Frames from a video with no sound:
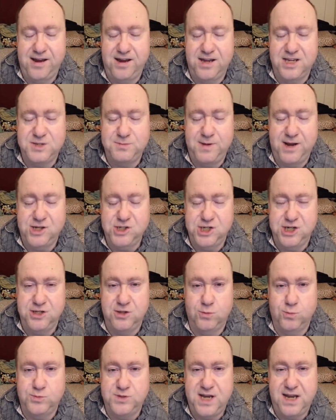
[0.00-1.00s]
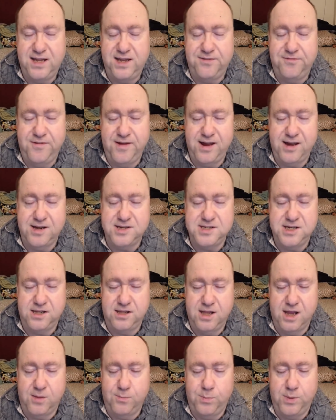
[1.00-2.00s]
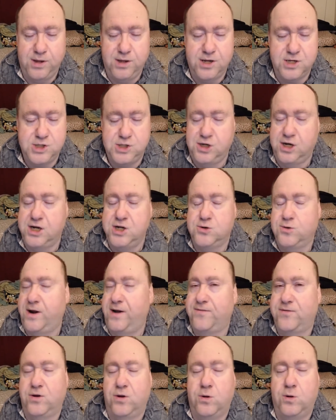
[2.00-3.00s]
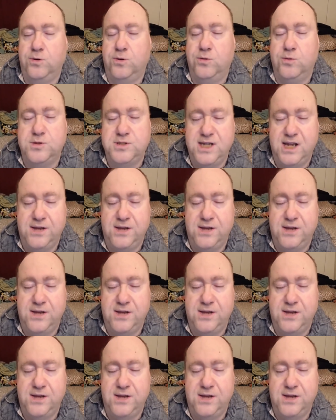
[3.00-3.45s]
Especially the daily fantasy thing, because you can draft a whole new team